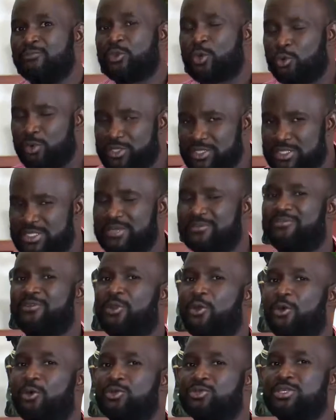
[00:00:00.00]
who is
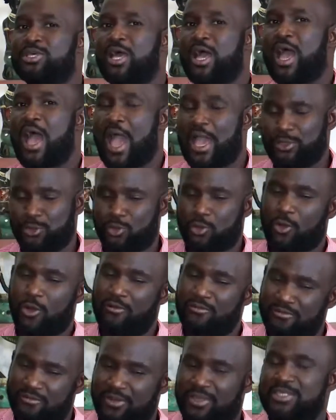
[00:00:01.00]
difficult, and you
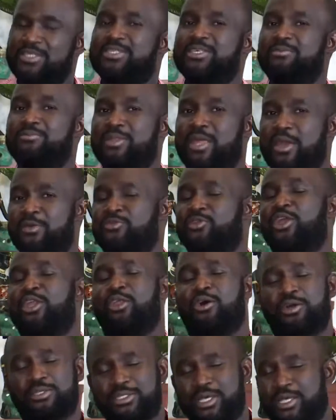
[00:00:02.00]
convince him, then
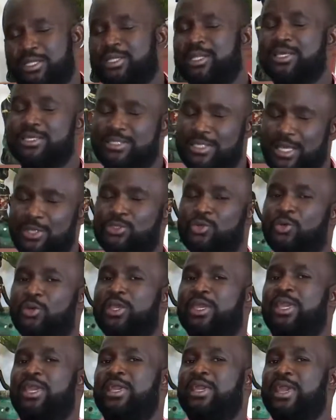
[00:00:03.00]
reluctantly he says,
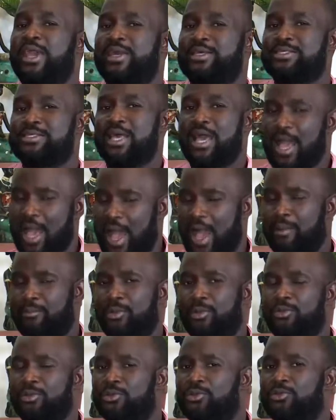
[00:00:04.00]
okay, yes, I'm
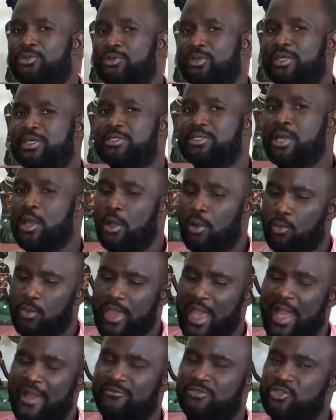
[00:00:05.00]
going to do this. We
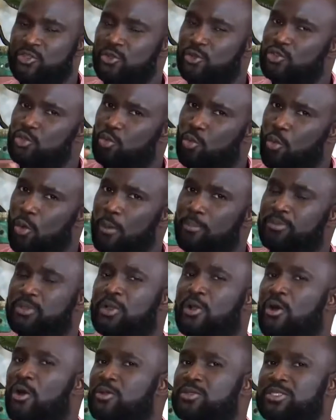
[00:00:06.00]
have such
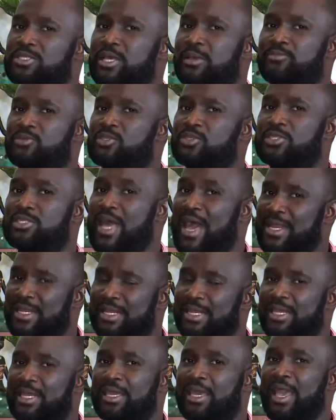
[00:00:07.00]
warped concepts,
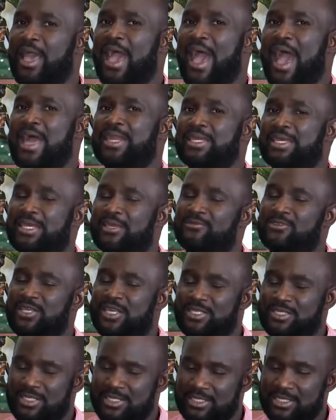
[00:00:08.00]
sadly, and it gives
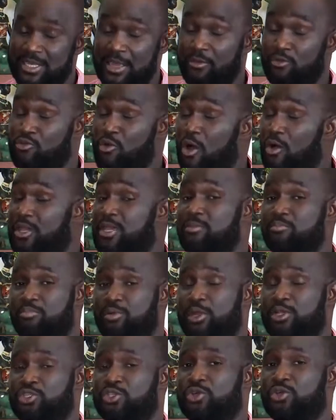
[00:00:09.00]
a wrong
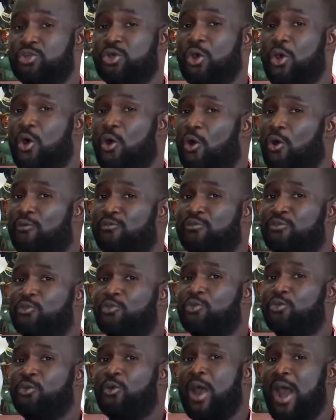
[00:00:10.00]
impression of
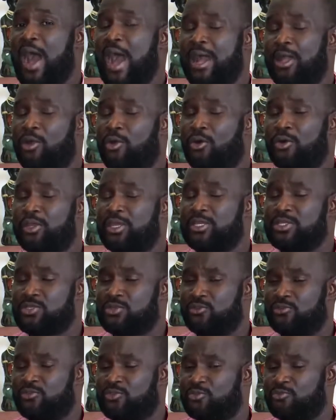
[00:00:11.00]
who our God
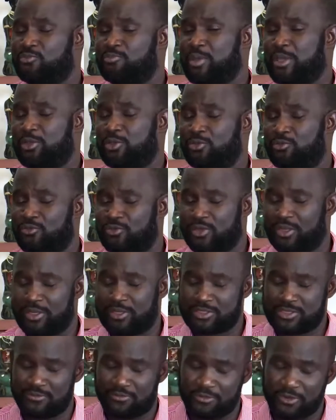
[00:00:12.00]
is.
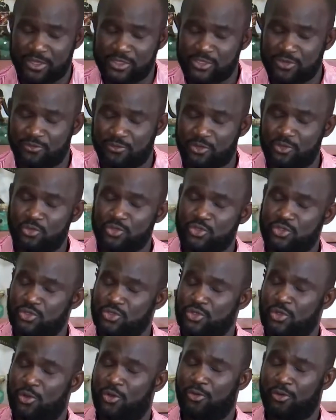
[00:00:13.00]
It's a phrase you've used
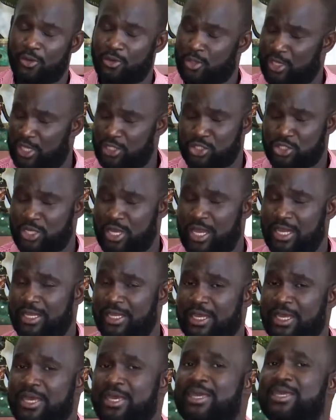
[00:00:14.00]

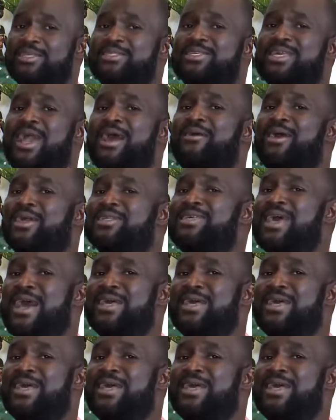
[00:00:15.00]
occasionally. It's character